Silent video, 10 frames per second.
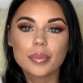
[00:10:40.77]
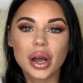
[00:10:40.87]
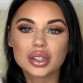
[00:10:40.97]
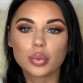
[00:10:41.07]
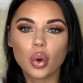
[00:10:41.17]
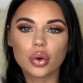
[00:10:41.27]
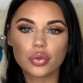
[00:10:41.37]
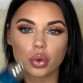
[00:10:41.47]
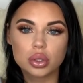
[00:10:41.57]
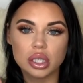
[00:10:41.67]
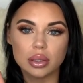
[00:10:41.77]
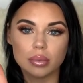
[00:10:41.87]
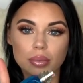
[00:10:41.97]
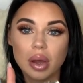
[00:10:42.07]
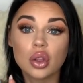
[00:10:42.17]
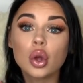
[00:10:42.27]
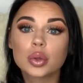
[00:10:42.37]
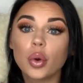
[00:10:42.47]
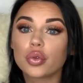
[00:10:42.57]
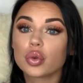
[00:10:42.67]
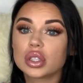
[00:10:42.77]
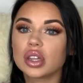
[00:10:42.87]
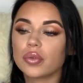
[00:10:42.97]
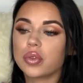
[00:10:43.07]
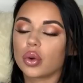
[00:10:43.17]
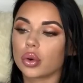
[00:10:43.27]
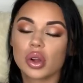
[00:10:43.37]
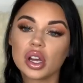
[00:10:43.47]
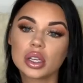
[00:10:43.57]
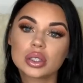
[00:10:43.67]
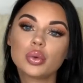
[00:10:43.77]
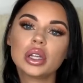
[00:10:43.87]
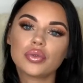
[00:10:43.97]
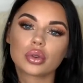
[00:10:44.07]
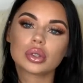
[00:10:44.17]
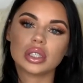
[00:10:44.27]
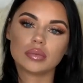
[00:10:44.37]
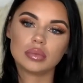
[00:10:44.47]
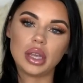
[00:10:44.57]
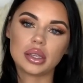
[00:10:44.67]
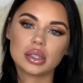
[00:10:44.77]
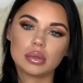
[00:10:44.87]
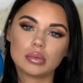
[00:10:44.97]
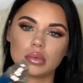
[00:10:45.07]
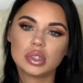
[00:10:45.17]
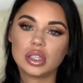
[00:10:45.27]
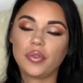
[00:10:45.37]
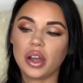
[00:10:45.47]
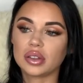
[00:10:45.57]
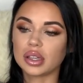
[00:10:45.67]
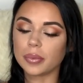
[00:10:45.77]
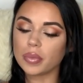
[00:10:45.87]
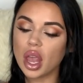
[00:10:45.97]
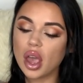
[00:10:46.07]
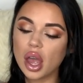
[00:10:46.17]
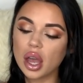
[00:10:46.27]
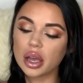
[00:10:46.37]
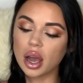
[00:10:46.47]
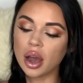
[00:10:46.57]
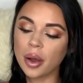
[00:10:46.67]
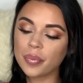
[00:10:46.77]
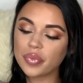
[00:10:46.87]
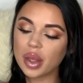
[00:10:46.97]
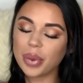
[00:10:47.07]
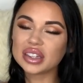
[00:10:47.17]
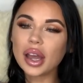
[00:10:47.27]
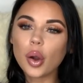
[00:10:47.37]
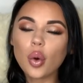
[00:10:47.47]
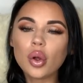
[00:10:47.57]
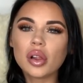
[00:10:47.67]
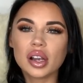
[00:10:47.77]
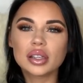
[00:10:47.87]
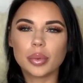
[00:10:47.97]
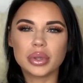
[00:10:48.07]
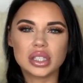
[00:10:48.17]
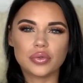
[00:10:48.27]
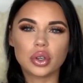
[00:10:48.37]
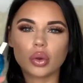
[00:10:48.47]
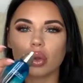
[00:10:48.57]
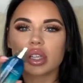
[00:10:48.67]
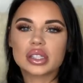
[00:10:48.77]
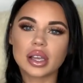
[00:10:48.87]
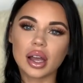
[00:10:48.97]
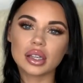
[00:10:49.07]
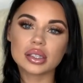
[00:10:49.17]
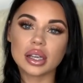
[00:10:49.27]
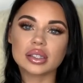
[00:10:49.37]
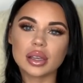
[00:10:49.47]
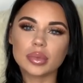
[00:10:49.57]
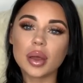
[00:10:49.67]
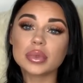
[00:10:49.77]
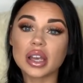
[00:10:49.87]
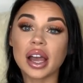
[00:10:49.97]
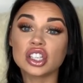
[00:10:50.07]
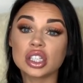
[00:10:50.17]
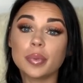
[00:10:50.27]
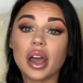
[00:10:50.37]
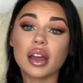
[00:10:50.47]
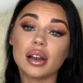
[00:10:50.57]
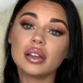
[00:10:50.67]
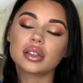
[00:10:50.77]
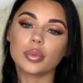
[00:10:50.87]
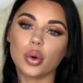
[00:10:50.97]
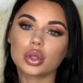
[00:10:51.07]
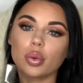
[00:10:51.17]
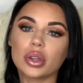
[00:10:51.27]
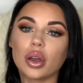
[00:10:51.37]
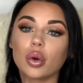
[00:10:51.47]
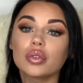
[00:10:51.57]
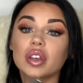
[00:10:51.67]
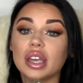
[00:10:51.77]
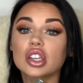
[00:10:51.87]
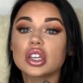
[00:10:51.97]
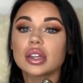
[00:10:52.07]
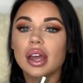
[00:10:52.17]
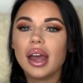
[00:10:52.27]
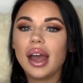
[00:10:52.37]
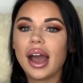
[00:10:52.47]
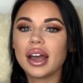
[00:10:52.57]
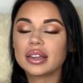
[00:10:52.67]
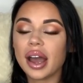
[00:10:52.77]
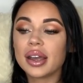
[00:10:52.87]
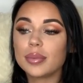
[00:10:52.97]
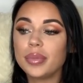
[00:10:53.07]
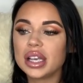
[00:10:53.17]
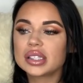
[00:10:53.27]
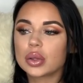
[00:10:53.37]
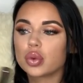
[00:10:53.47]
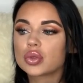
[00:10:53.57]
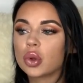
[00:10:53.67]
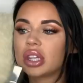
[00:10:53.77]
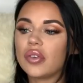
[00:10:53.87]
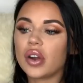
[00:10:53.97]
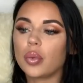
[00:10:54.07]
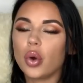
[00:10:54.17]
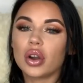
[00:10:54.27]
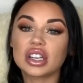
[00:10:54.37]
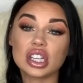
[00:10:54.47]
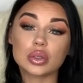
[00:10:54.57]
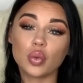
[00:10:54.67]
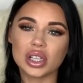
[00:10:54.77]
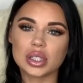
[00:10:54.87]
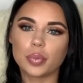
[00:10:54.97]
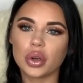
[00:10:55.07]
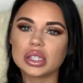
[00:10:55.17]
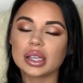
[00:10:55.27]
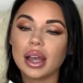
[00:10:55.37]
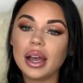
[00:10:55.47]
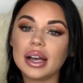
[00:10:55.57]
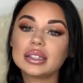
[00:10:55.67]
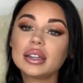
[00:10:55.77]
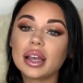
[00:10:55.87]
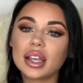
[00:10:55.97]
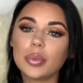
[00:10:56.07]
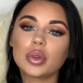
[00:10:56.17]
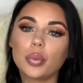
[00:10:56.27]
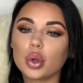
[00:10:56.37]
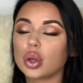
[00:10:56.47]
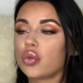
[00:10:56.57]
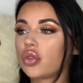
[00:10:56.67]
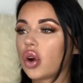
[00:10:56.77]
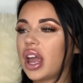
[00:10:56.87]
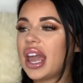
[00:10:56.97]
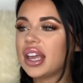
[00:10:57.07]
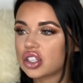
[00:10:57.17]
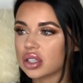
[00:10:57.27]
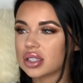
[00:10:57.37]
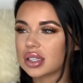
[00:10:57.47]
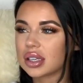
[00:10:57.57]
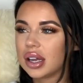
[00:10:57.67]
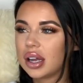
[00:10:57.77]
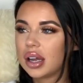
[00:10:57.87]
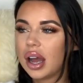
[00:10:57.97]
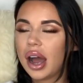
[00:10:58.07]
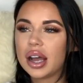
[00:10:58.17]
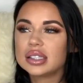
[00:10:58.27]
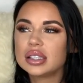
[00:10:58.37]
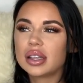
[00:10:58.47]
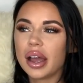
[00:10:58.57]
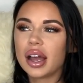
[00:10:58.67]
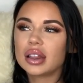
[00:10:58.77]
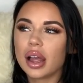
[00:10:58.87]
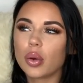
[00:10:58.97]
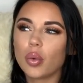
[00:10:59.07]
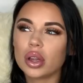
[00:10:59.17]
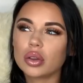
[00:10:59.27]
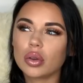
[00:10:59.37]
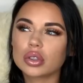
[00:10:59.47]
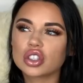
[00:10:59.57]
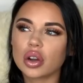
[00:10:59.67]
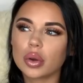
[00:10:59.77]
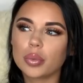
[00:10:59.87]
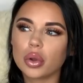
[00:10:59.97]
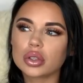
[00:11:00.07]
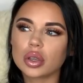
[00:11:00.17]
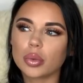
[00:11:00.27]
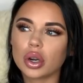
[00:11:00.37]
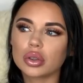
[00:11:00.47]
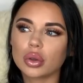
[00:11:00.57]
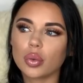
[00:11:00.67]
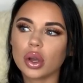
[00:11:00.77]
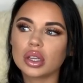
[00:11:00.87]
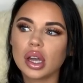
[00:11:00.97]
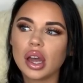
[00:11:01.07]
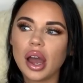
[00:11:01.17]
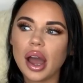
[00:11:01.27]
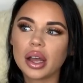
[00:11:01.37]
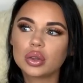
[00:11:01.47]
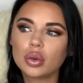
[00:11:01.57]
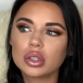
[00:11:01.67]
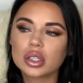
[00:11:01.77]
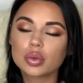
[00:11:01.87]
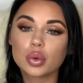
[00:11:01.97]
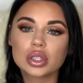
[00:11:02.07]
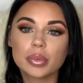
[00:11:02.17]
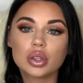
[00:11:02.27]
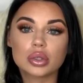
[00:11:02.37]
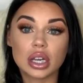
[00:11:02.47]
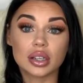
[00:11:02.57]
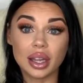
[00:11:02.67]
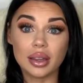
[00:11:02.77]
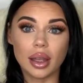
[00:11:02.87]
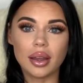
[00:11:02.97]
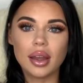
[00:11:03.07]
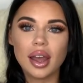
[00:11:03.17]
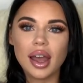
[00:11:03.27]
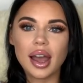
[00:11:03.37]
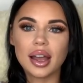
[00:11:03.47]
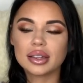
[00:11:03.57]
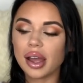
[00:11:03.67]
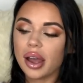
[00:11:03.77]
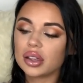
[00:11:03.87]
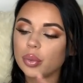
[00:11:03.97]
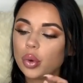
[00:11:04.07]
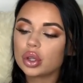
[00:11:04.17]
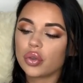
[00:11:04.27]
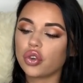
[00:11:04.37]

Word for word: but more fruity, a lot more fruity than floral. Sweet fruity, yes, defined it. But they are all a little bit different, all the Escadas, and sometimes I just buy a little bottle when I go on vacation, and I mix it with whatever I'm wearing, just one spritz, and then I keep the bottle for ages. I had like one called Cherry Blossom or I don't know what. I took this with me to Sardinia and I had the bottle